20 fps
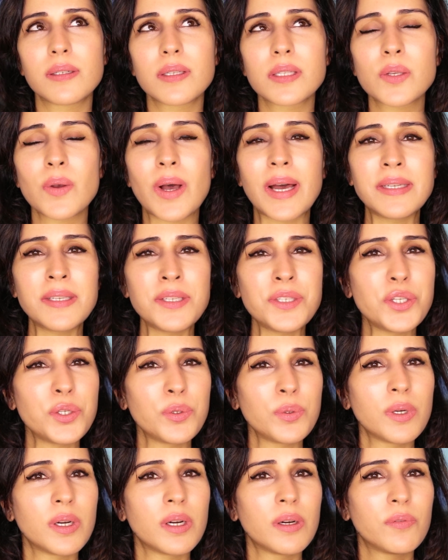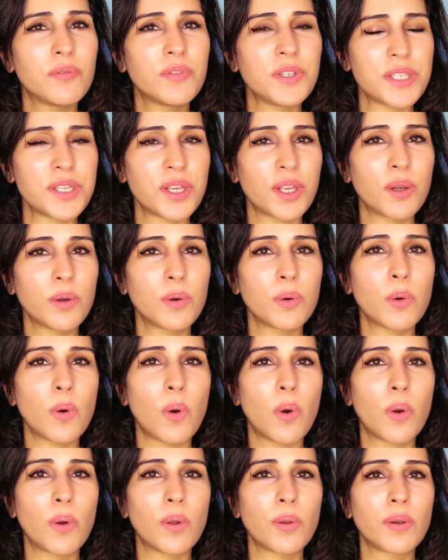So I did do a video
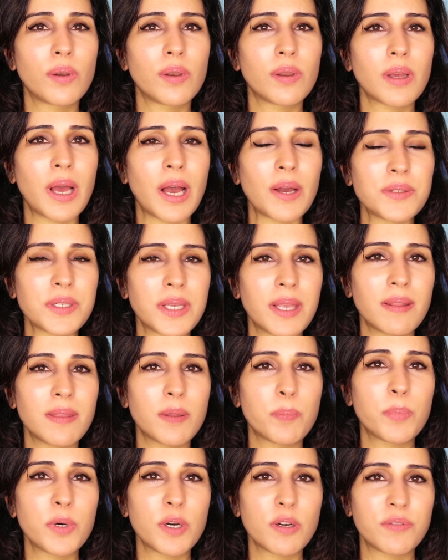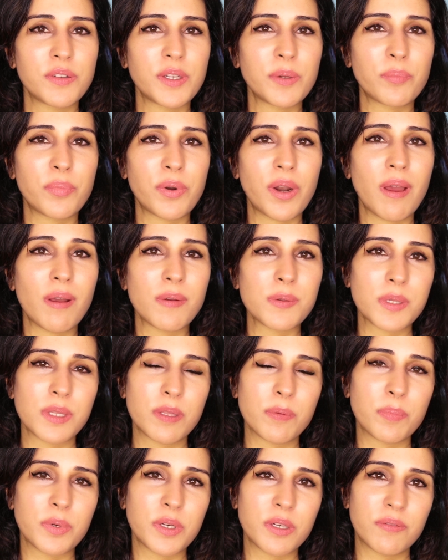on how to get the perfect brows or
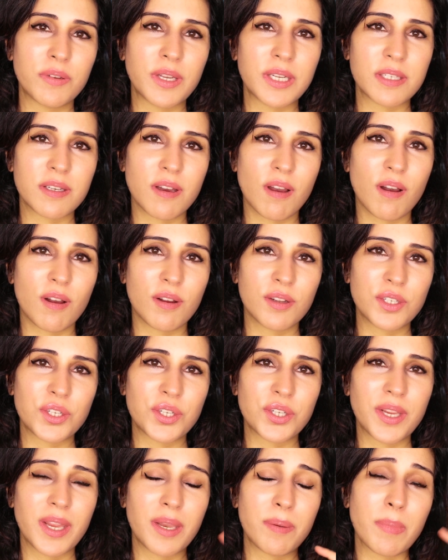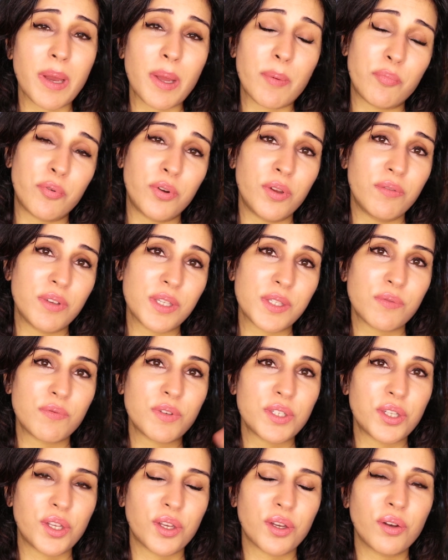the perfect arch in my previous
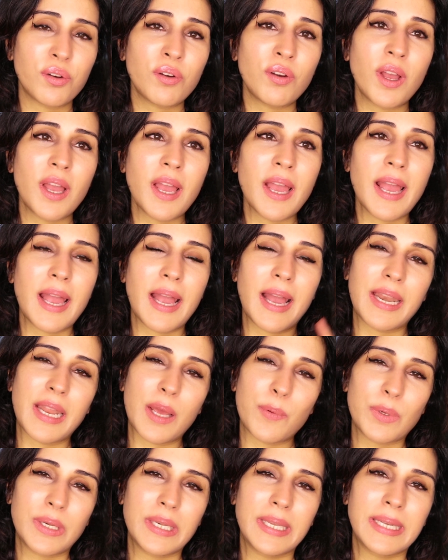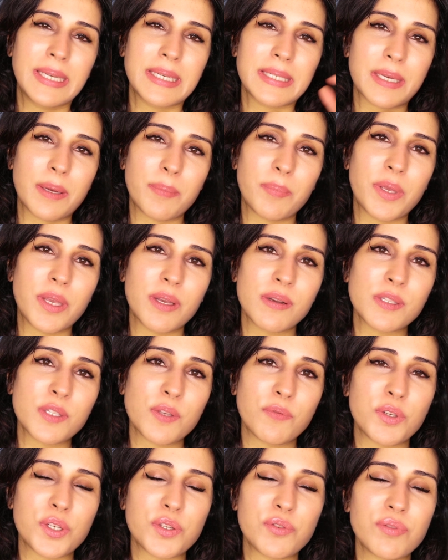video, and I will link it up here,
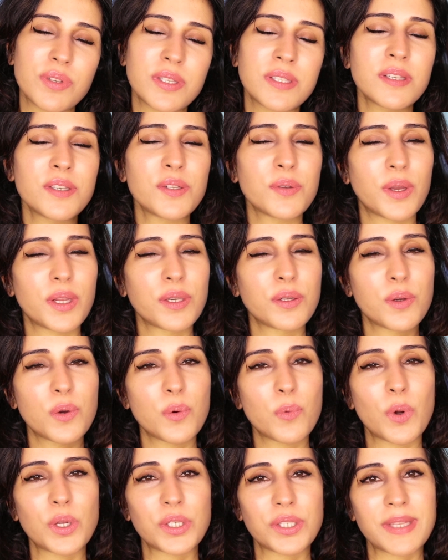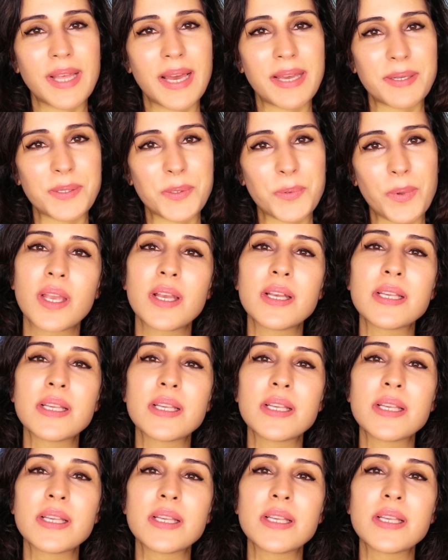so if you're interested you can go watch that as well.